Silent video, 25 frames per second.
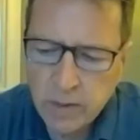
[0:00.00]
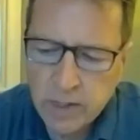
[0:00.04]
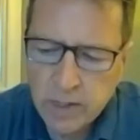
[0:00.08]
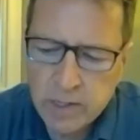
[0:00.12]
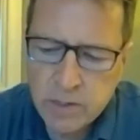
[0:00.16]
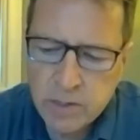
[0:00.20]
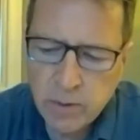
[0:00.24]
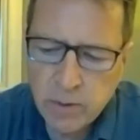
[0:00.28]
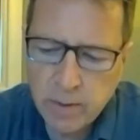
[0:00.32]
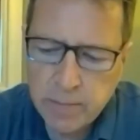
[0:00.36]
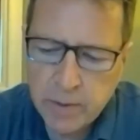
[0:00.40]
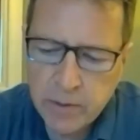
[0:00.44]

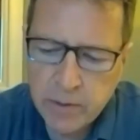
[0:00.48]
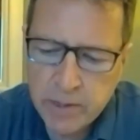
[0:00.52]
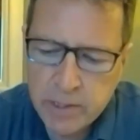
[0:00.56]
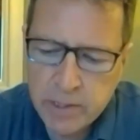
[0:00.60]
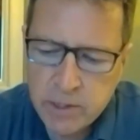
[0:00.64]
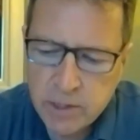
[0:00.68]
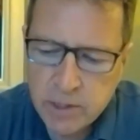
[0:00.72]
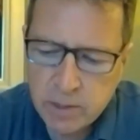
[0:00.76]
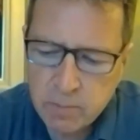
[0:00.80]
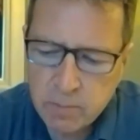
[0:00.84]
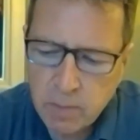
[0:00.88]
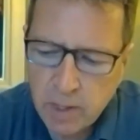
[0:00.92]
so I'm
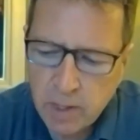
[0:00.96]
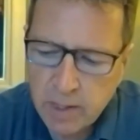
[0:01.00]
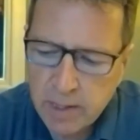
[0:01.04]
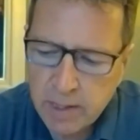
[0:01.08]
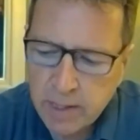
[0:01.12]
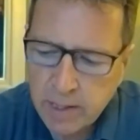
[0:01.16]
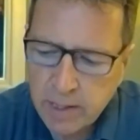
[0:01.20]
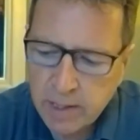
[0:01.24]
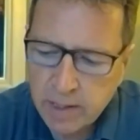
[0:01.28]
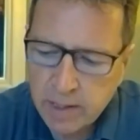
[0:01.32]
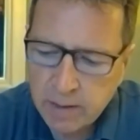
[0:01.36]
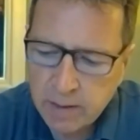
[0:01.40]
arranging my,
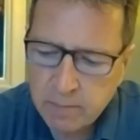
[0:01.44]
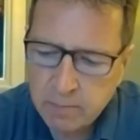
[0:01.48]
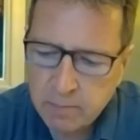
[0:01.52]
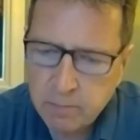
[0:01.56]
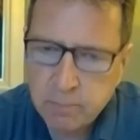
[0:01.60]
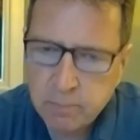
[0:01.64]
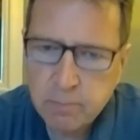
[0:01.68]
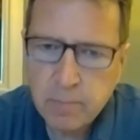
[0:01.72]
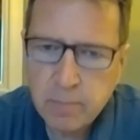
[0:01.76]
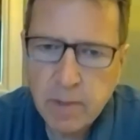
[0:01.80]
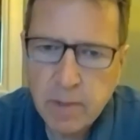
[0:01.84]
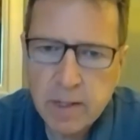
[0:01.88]
uh,
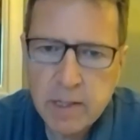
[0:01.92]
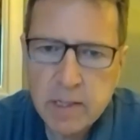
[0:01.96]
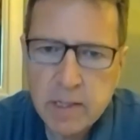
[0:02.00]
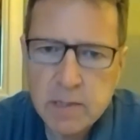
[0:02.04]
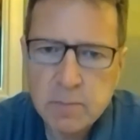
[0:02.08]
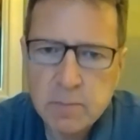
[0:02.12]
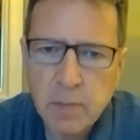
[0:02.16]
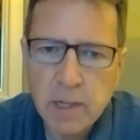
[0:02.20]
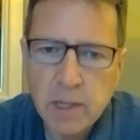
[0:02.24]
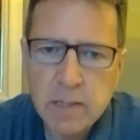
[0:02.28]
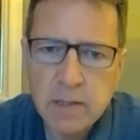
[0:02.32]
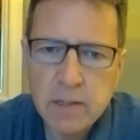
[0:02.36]
I think it's
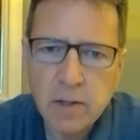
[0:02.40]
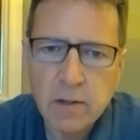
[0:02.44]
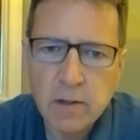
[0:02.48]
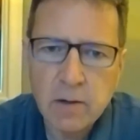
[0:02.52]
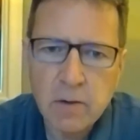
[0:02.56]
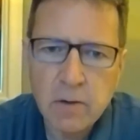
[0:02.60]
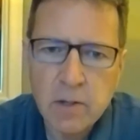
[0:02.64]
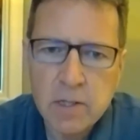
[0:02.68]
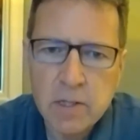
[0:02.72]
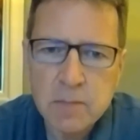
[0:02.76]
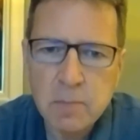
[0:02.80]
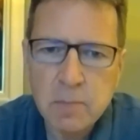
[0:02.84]
my turn to
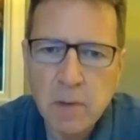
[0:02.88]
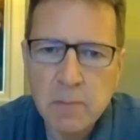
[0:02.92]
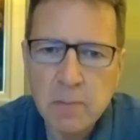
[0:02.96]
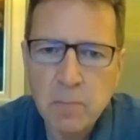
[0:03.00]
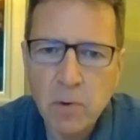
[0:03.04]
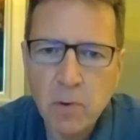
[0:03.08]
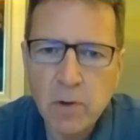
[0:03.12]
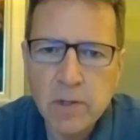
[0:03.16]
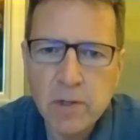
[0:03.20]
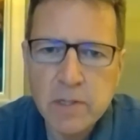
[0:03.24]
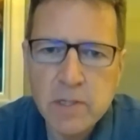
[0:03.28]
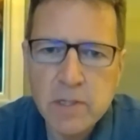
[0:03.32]
arrange my
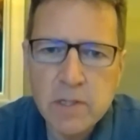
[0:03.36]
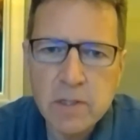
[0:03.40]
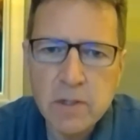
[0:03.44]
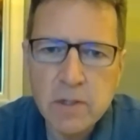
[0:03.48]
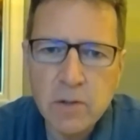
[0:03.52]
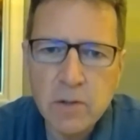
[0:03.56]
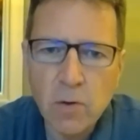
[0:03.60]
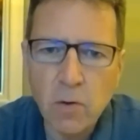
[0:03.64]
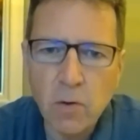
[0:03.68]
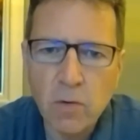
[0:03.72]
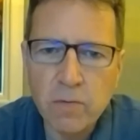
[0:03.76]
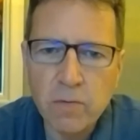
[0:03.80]
boys'
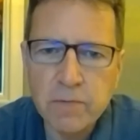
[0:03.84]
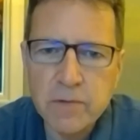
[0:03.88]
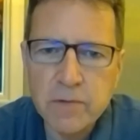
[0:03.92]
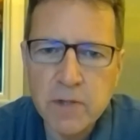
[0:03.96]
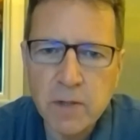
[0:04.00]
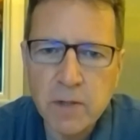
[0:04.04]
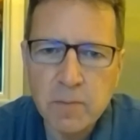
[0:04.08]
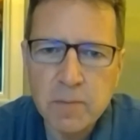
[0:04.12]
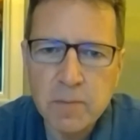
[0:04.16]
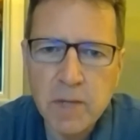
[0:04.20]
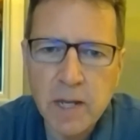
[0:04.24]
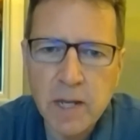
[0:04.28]
golf
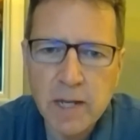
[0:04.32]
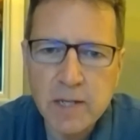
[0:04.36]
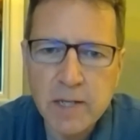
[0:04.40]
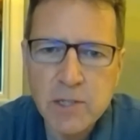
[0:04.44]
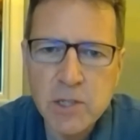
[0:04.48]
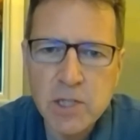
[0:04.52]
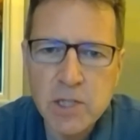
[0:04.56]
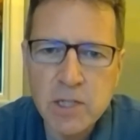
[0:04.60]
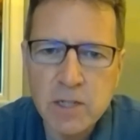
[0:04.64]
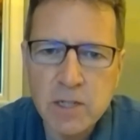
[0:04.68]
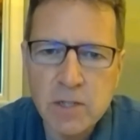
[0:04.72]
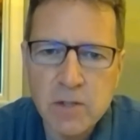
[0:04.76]
trip
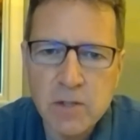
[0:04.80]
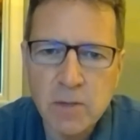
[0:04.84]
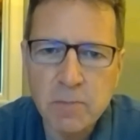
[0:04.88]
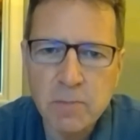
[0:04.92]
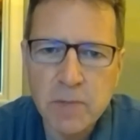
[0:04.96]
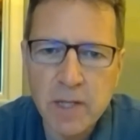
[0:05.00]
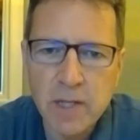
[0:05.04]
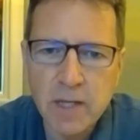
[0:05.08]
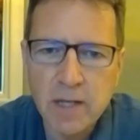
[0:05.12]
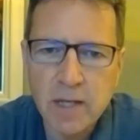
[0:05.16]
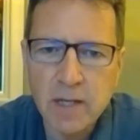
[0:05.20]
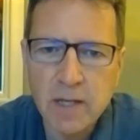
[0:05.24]
next year. So I'm
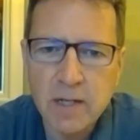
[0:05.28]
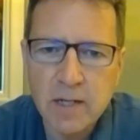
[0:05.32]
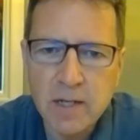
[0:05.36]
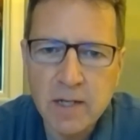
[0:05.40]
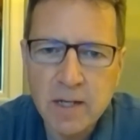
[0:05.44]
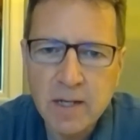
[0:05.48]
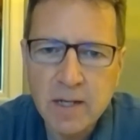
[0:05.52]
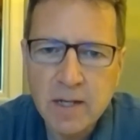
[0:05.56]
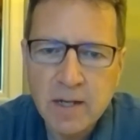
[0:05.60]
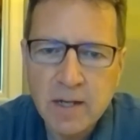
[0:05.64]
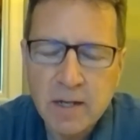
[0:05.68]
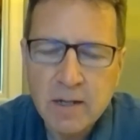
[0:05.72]
thinking
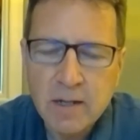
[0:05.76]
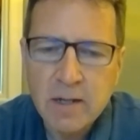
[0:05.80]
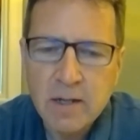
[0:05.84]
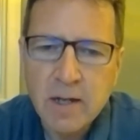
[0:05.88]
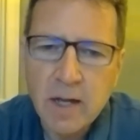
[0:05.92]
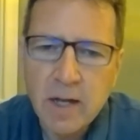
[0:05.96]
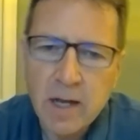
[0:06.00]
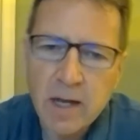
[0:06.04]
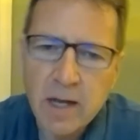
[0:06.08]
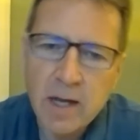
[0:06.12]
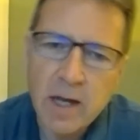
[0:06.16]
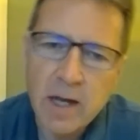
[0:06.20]

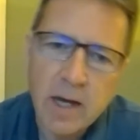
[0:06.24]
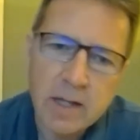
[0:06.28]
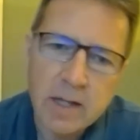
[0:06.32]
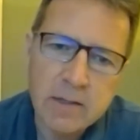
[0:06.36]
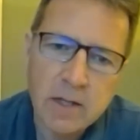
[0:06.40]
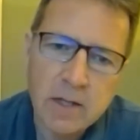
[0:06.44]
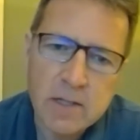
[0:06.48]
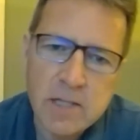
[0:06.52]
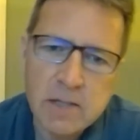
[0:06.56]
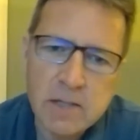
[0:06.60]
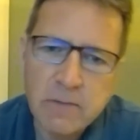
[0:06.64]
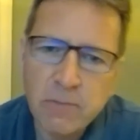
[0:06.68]
uh, a
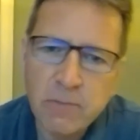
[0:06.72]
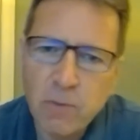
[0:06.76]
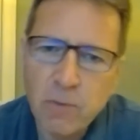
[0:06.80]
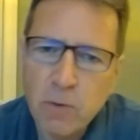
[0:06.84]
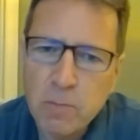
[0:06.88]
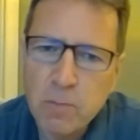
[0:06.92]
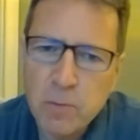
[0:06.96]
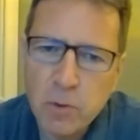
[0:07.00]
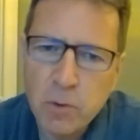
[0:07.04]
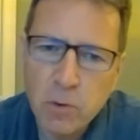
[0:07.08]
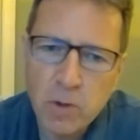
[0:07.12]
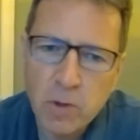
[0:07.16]
dozen
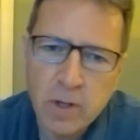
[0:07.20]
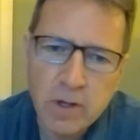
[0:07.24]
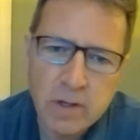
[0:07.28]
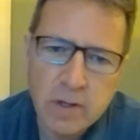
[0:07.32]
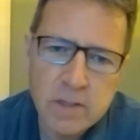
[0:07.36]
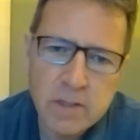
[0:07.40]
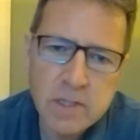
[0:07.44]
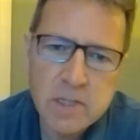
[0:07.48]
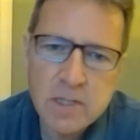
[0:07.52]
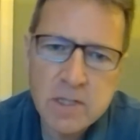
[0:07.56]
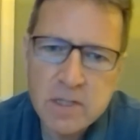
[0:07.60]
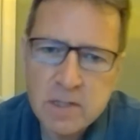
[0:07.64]
foam
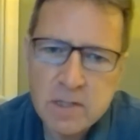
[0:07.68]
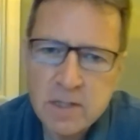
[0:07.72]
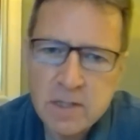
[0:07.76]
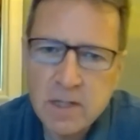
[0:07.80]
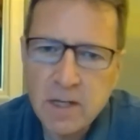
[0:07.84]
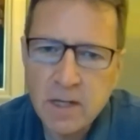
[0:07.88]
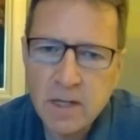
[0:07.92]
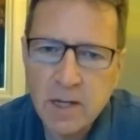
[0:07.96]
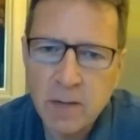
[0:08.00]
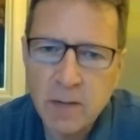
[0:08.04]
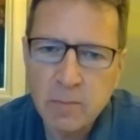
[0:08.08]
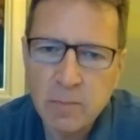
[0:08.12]
rollers,
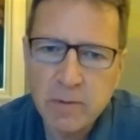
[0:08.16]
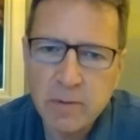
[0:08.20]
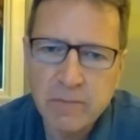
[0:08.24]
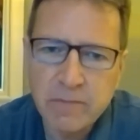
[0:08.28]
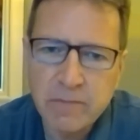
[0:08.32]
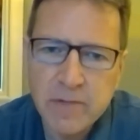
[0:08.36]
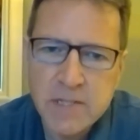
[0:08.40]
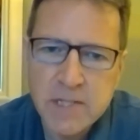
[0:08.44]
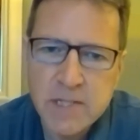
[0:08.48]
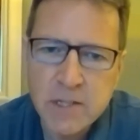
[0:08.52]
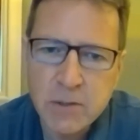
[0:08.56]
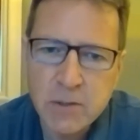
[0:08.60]
a couple of
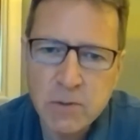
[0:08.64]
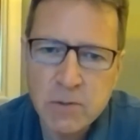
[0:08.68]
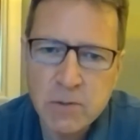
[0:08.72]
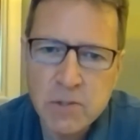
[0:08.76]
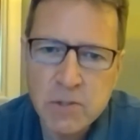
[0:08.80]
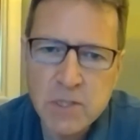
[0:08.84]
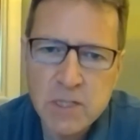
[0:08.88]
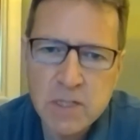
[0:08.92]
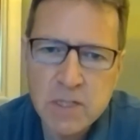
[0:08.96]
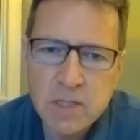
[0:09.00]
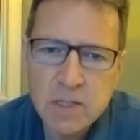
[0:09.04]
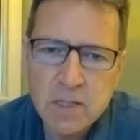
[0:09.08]

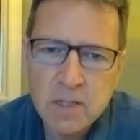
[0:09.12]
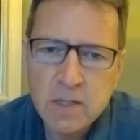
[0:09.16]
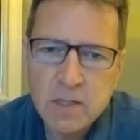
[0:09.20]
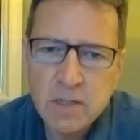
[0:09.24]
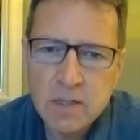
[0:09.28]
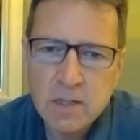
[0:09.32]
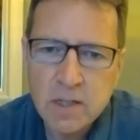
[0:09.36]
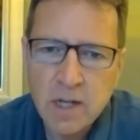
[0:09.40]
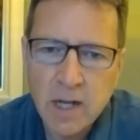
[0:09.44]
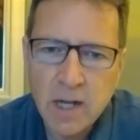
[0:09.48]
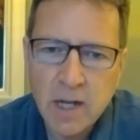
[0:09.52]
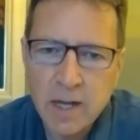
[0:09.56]
physios,
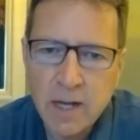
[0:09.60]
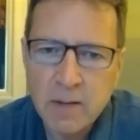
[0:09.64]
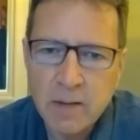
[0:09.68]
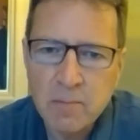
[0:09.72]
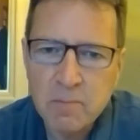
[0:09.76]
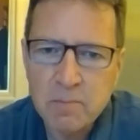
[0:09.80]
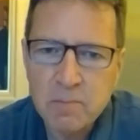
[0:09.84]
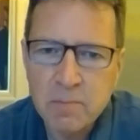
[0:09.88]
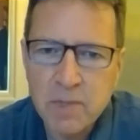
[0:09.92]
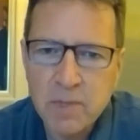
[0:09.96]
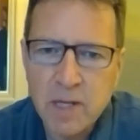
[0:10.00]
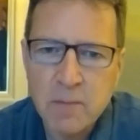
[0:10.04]

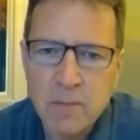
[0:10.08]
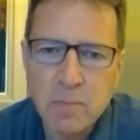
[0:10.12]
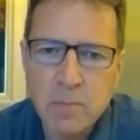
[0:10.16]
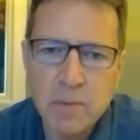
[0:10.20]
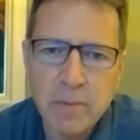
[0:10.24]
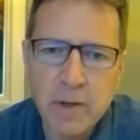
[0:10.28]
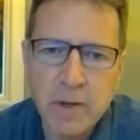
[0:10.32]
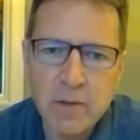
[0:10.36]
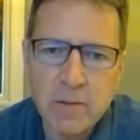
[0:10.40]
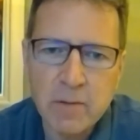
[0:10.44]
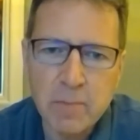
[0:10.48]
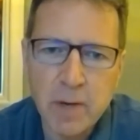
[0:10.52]
um, keep them
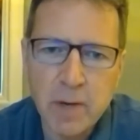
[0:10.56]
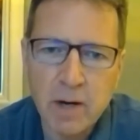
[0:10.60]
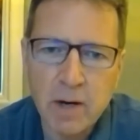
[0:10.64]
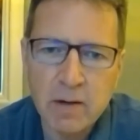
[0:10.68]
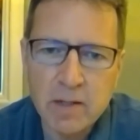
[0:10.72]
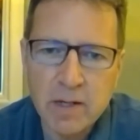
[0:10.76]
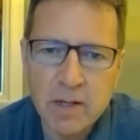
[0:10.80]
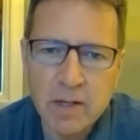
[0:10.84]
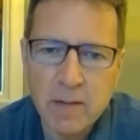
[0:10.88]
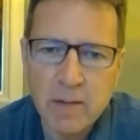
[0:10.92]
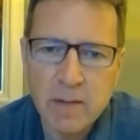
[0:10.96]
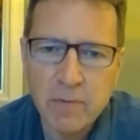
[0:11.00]
out the bar
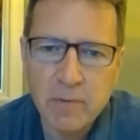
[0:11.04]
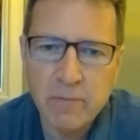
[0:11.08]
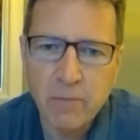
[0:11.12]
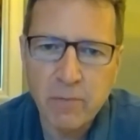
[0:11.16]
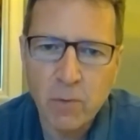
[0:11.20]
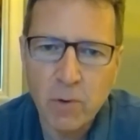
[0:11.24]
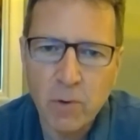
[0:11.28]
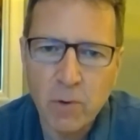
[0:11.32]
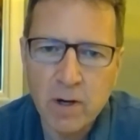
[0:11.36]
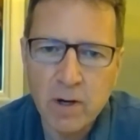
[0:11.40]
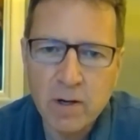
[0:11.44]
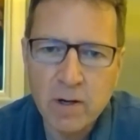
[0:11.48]
the night
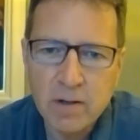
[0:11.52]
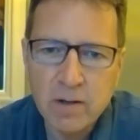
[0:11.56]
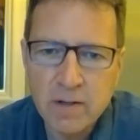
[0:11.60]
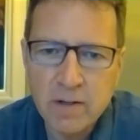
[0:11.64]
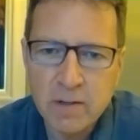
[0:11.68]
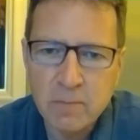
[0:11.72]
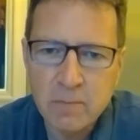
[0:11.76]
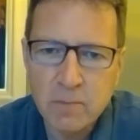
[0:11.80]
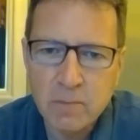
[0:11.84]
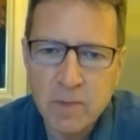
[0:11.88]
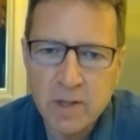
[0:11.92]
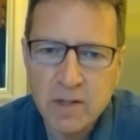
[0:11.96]
before,
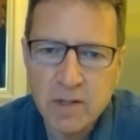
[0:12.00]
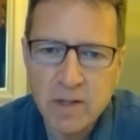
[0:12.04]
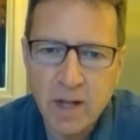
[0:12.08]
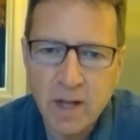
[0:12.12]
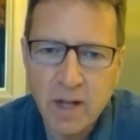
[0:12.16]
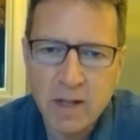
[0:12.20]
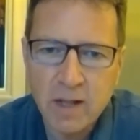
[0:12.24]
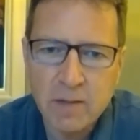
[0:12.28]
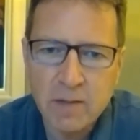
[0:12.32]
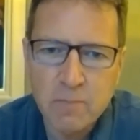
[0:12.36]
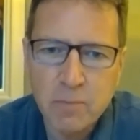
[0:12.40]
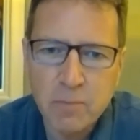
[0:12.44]
and, um, and
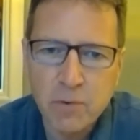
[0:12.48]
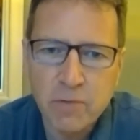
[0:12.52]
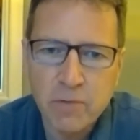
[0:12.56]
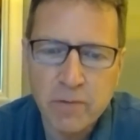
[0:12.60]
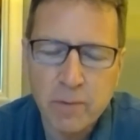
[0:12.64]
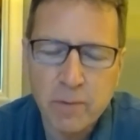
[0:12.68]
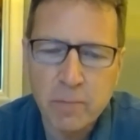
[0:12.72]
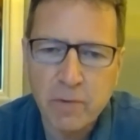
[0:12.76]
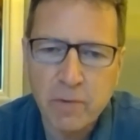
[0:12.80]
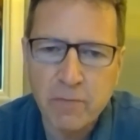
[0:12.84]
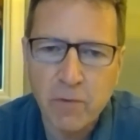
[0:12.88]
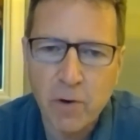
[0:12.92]
that'll improve our
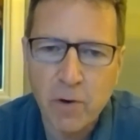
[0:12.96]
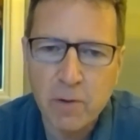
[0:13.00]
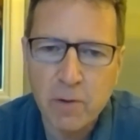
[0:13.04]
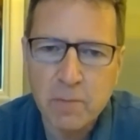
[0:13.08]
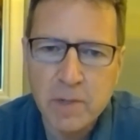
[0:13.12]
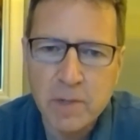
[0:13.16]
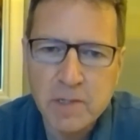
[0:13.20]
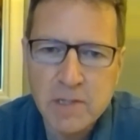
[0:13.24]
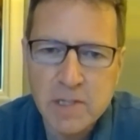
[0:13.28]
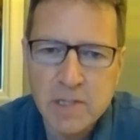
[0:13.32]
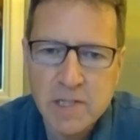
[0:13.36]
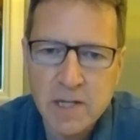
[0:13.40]

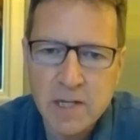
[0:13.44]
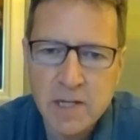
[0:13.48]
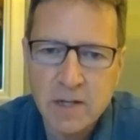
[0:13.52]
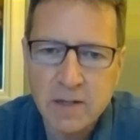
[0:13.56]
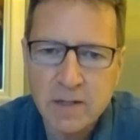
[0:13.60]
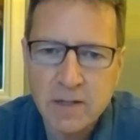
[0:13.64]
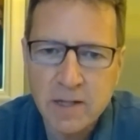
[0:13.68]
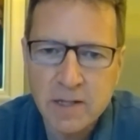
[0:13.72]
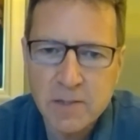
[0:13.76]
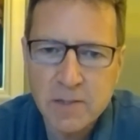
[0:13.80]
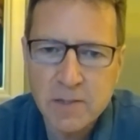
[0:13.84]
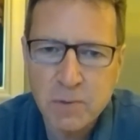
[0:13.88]
performance. Is that
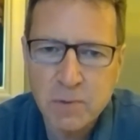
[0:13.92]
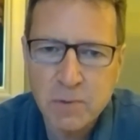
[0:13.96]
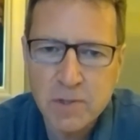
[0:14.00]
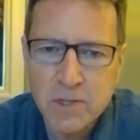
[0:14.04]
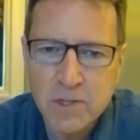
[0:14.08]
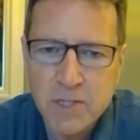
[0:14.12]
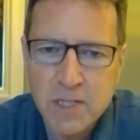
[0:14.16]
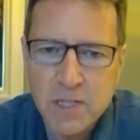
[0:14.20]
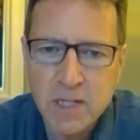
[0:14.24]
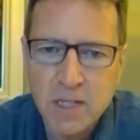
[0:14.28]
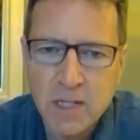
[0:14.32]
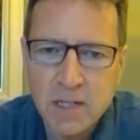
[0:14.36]
that's what you're
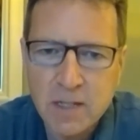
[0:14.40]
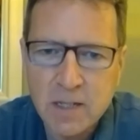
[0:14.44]
saying?